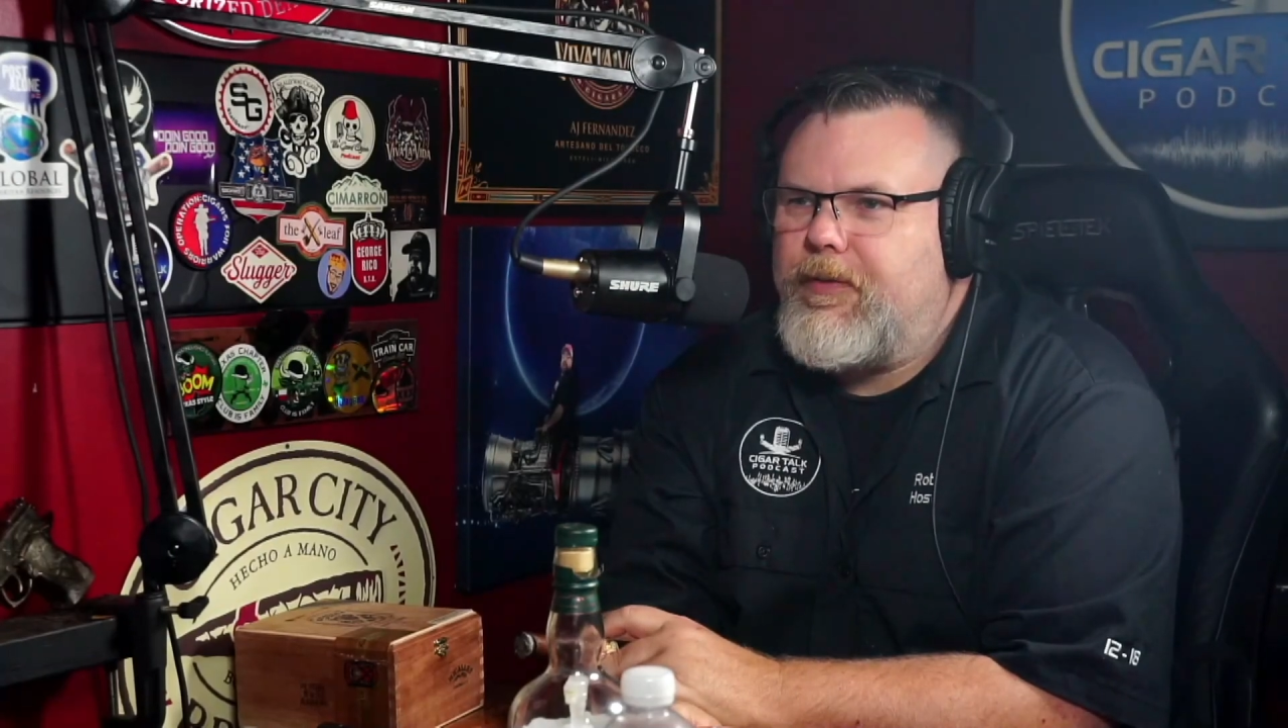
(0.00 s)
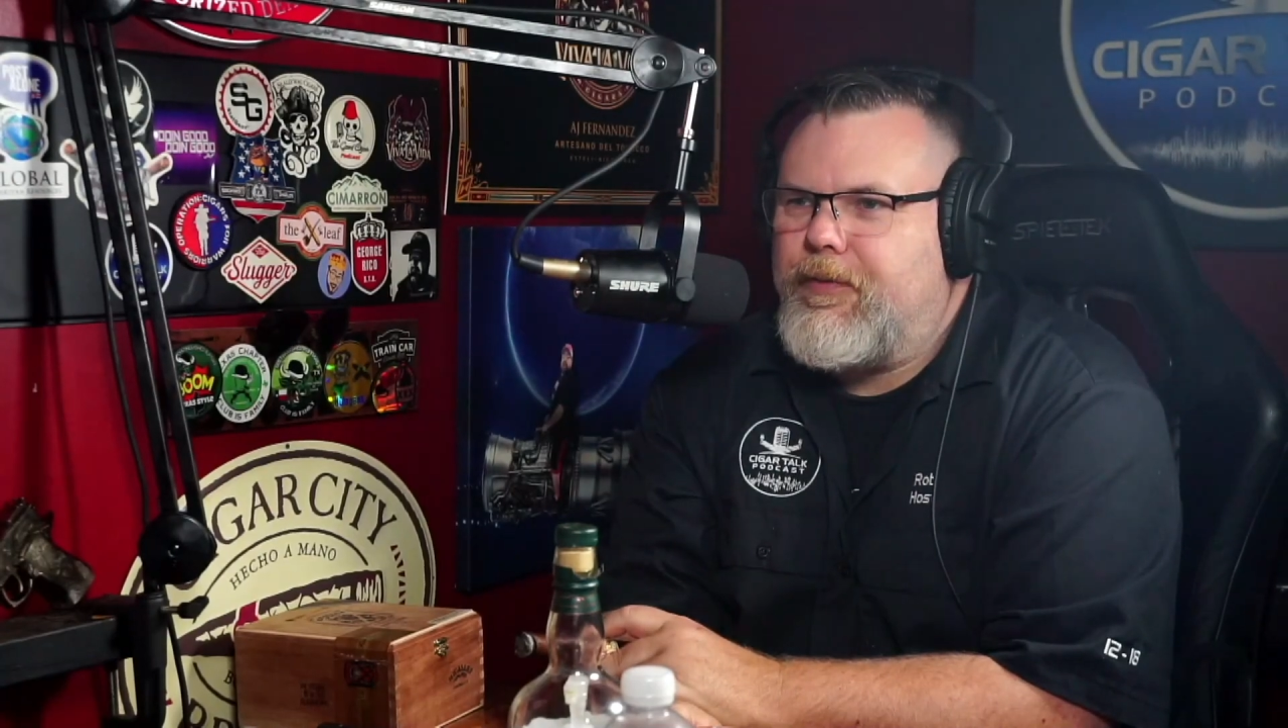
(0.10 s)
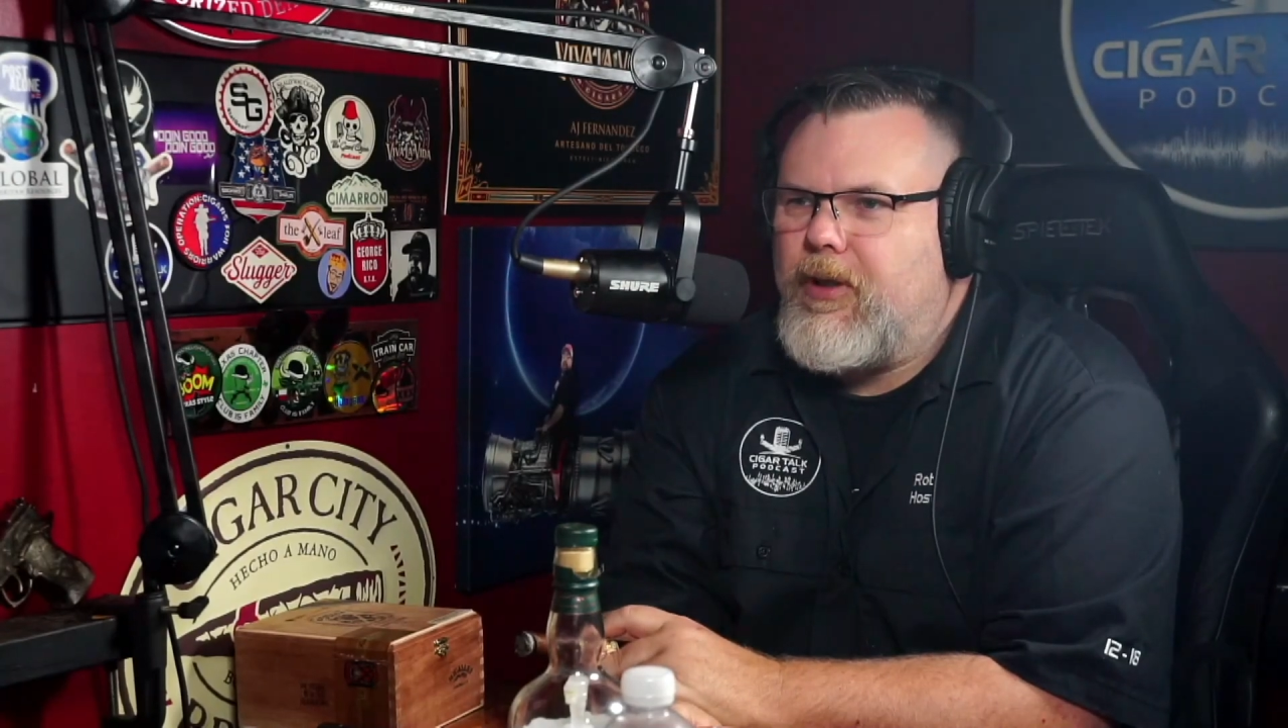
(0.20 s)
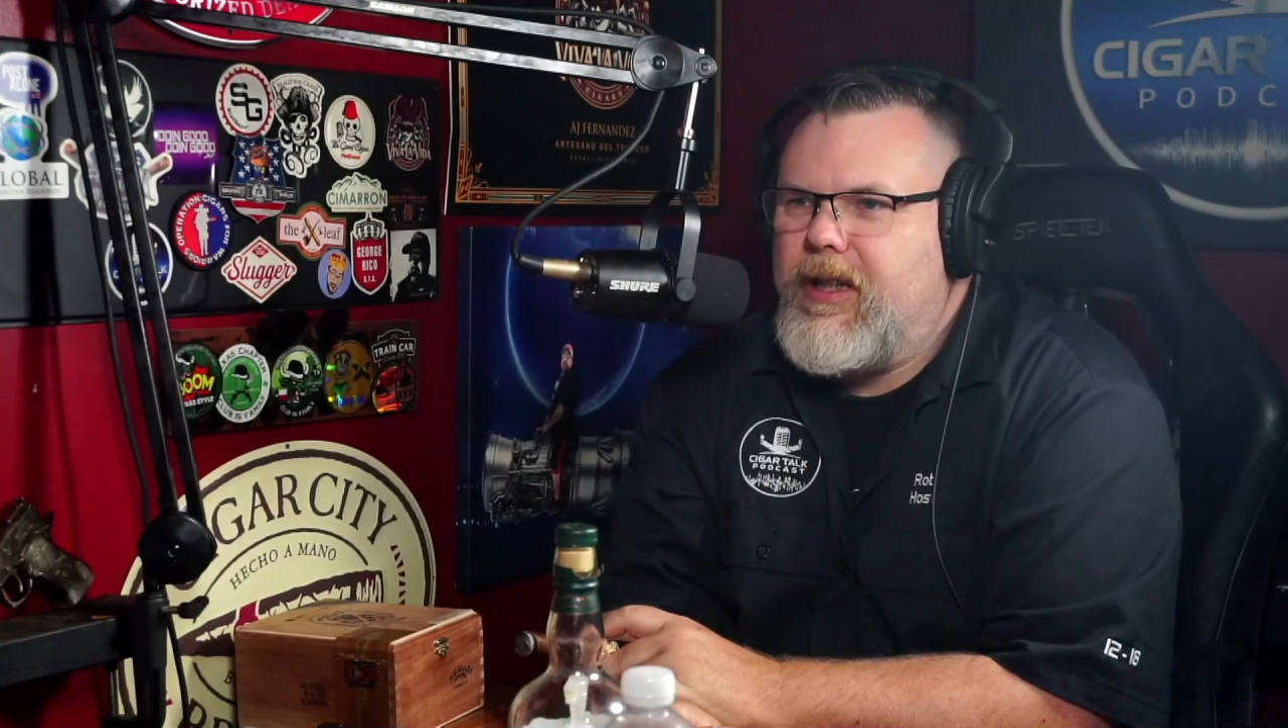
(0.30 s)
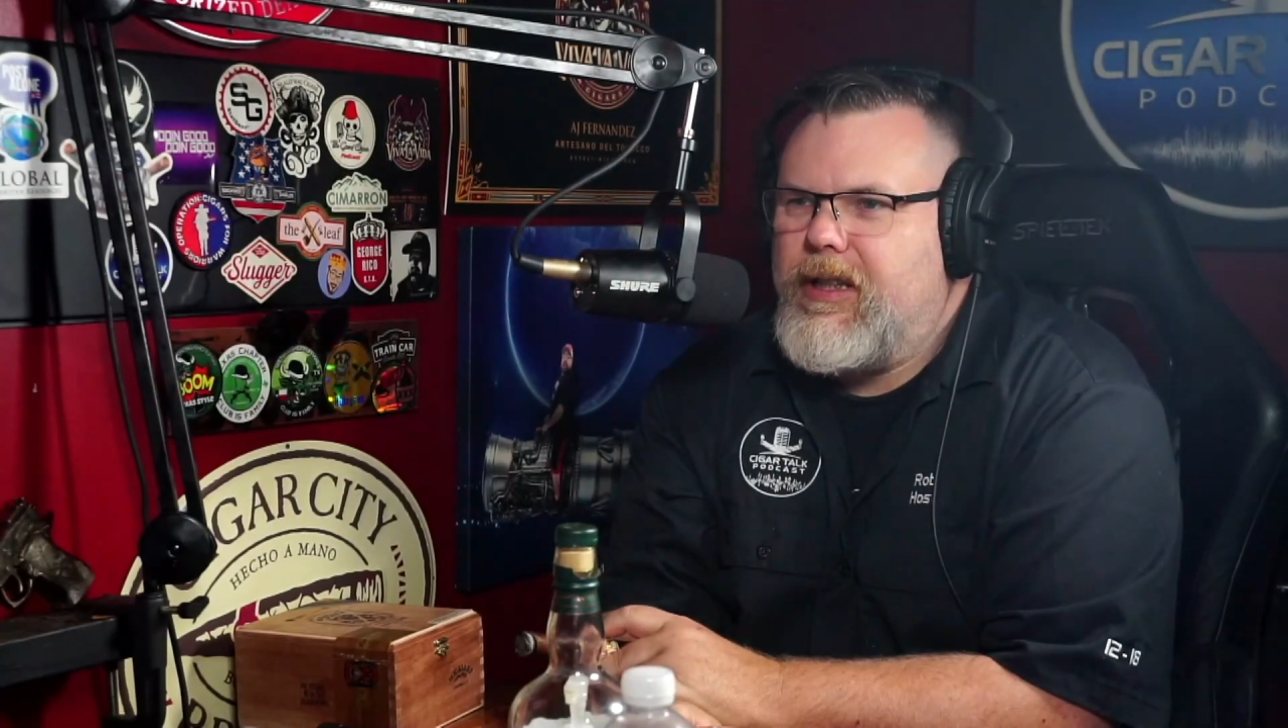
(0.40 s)

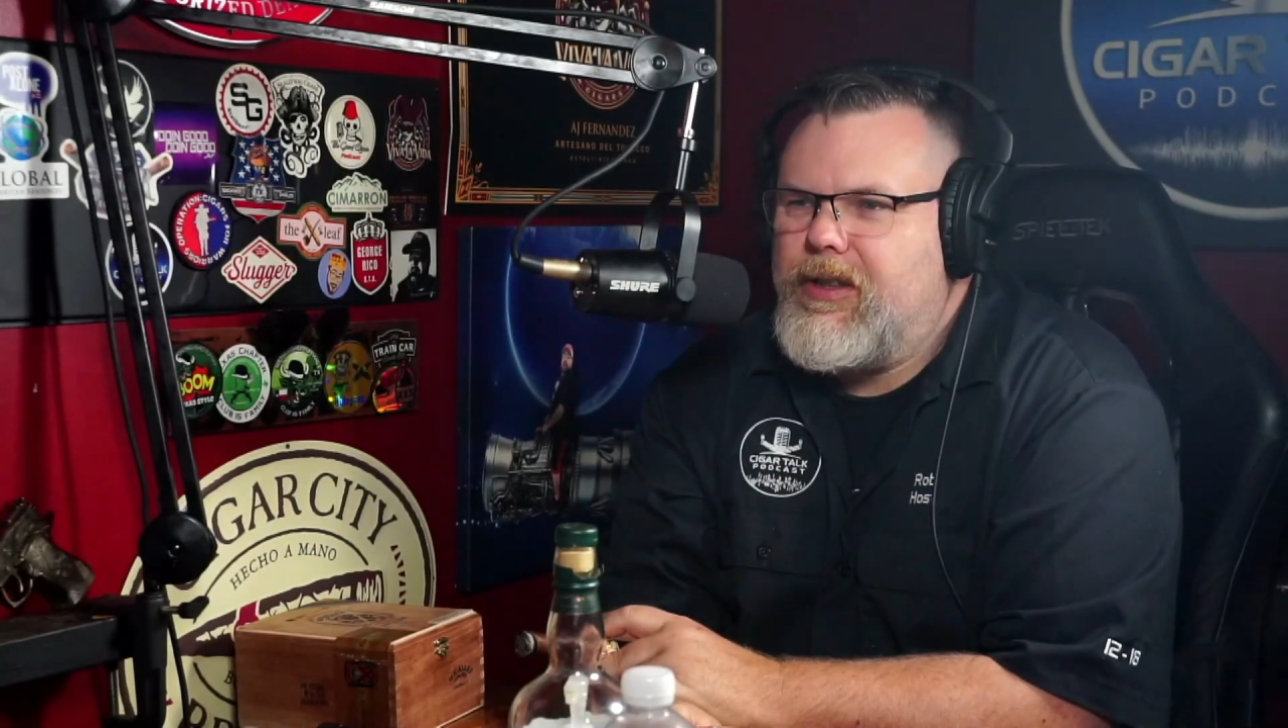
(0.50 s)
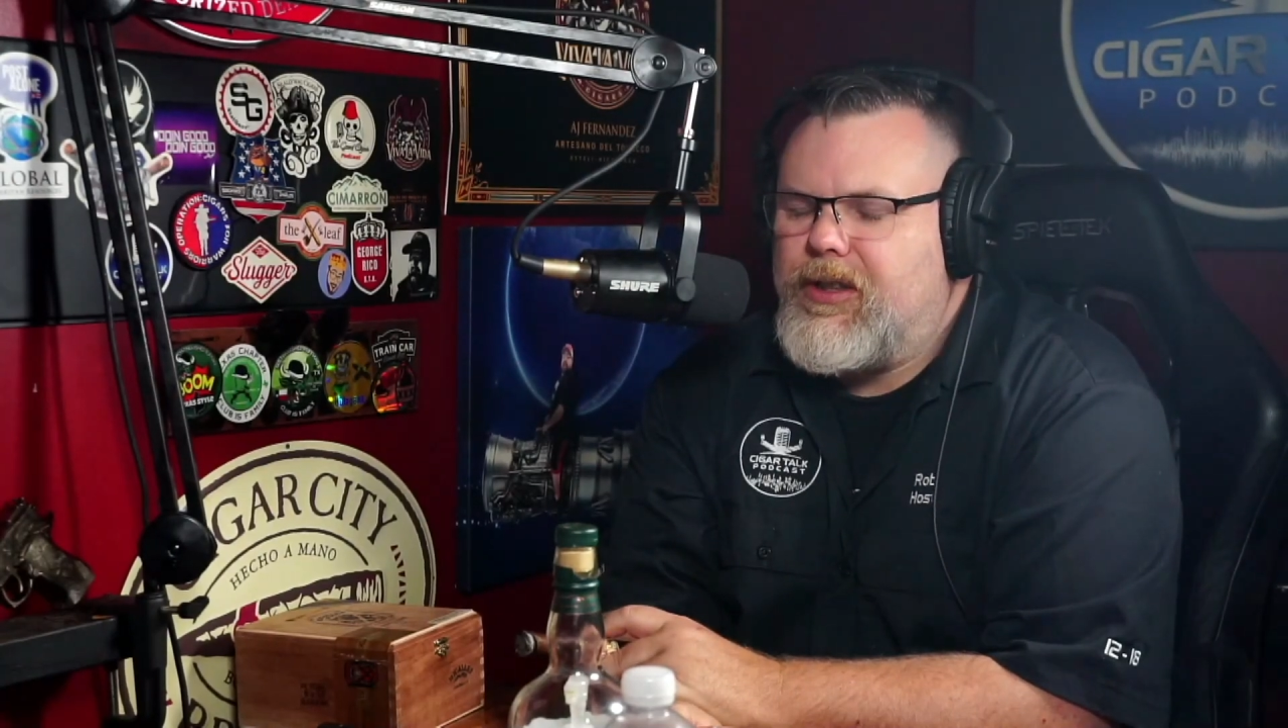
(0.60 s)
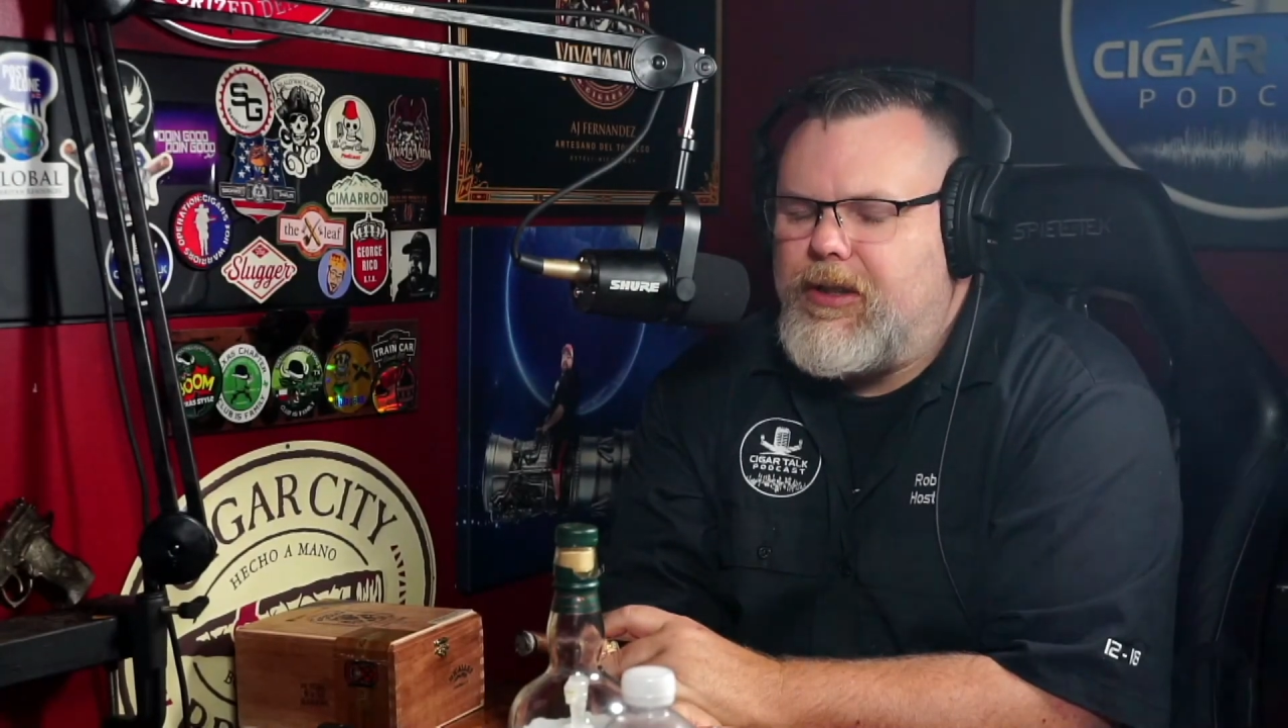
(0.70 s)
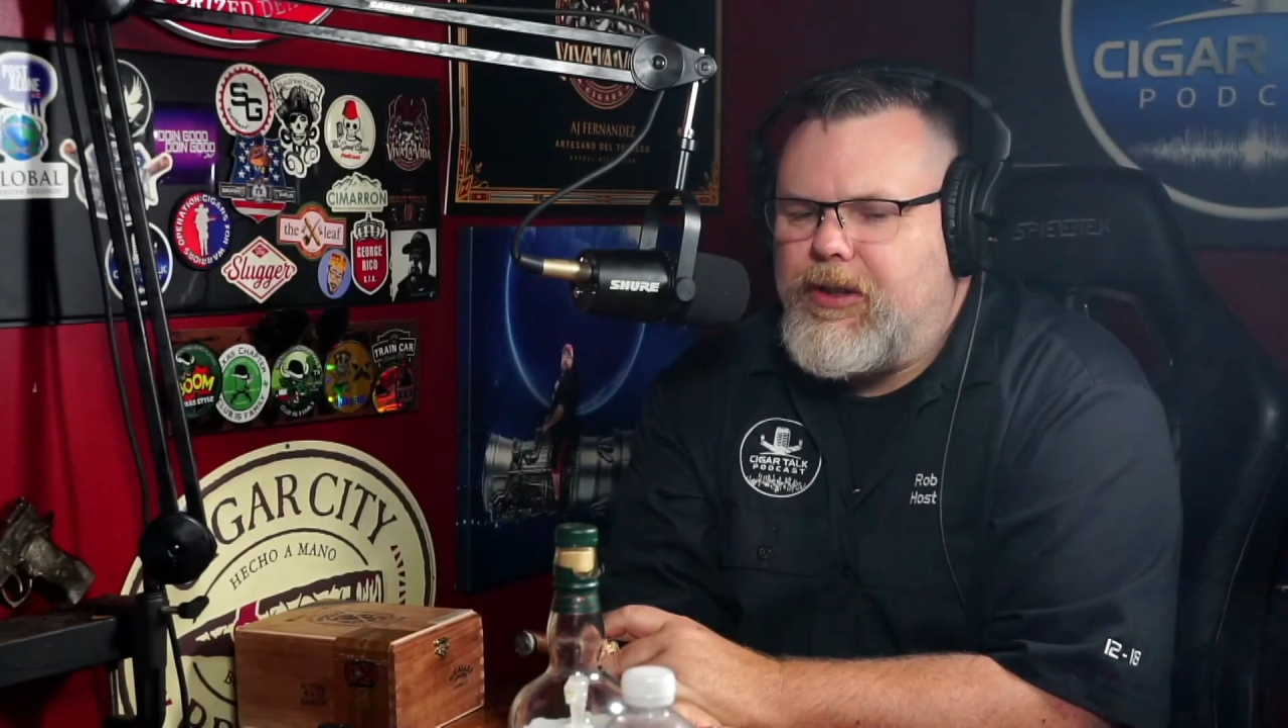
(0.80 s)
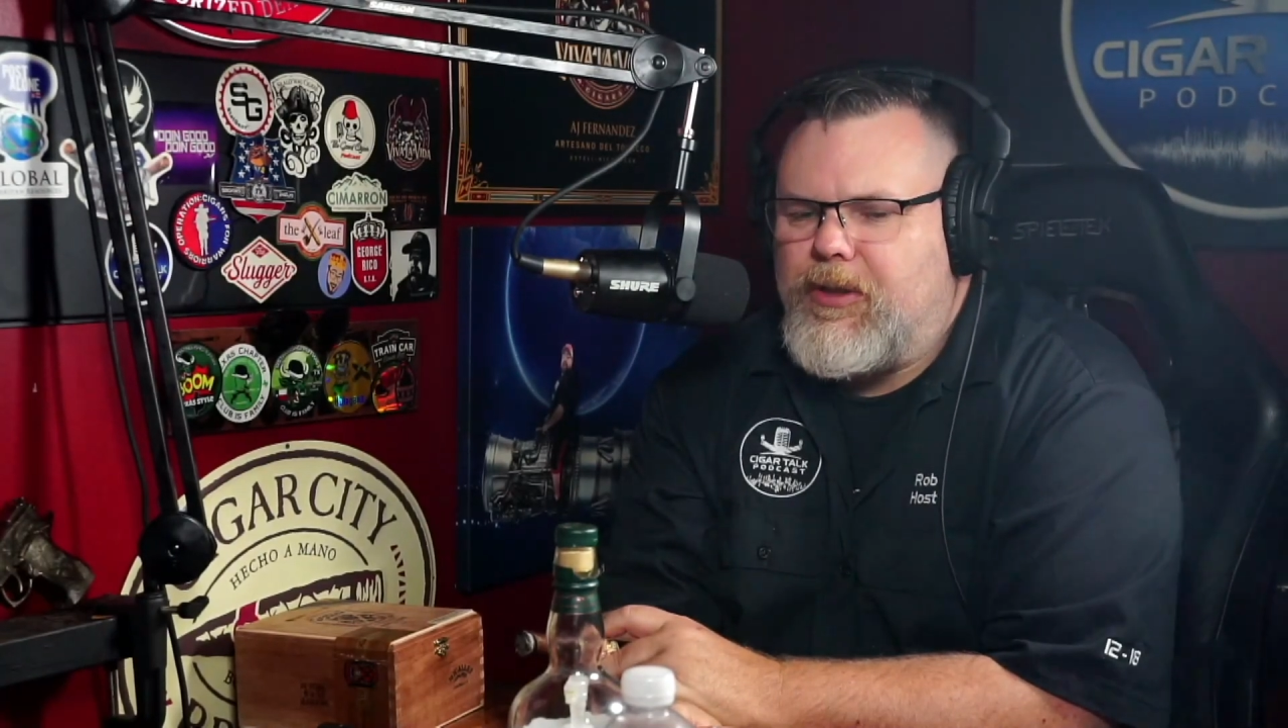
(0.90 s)

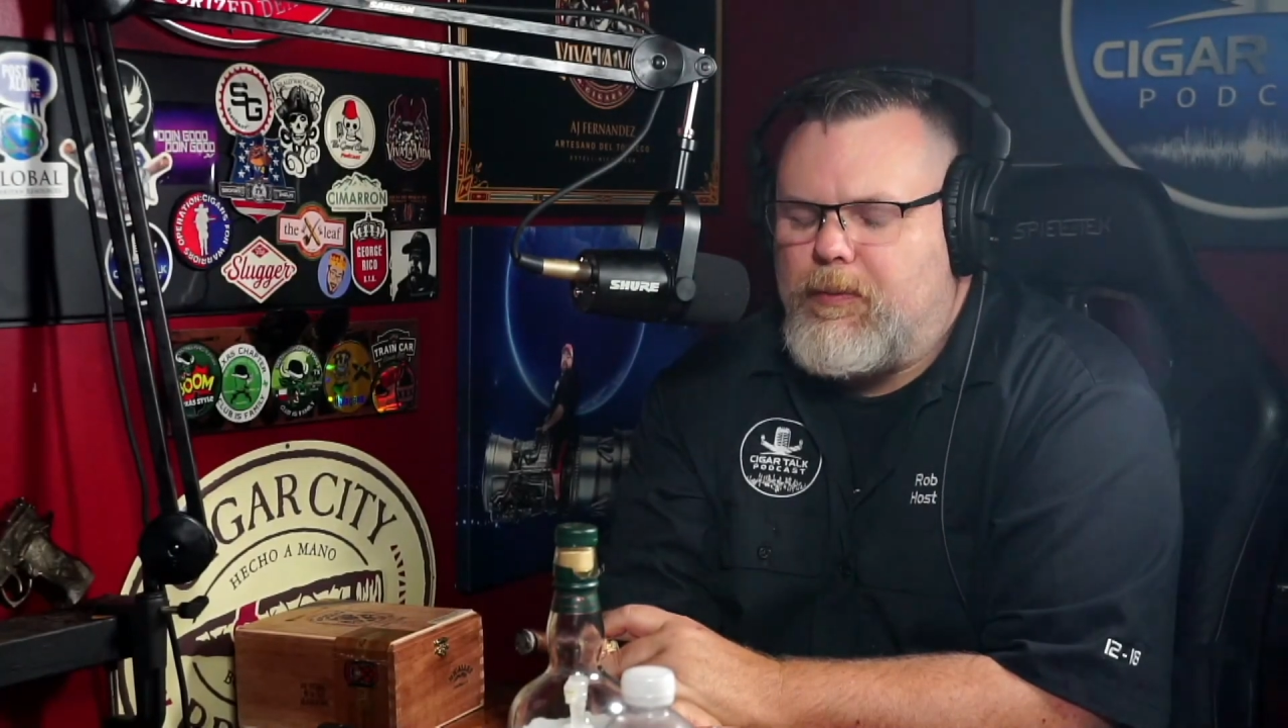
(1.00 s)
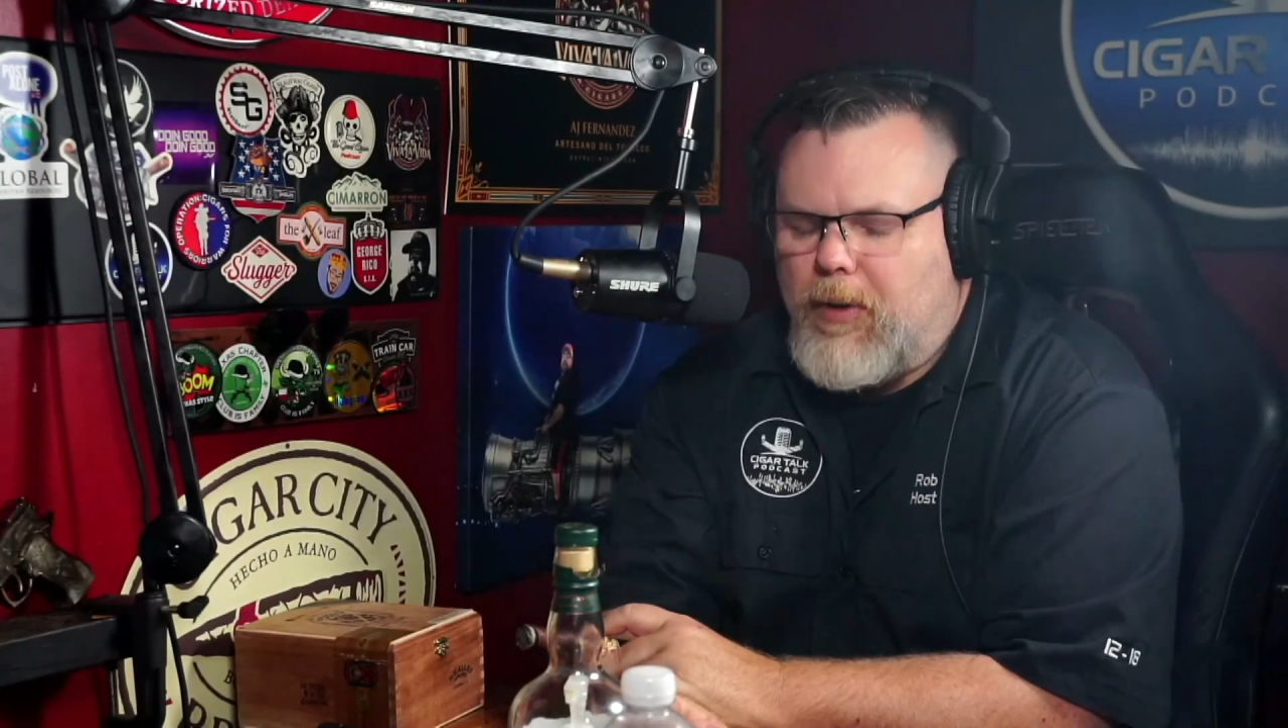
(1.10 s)
friends and,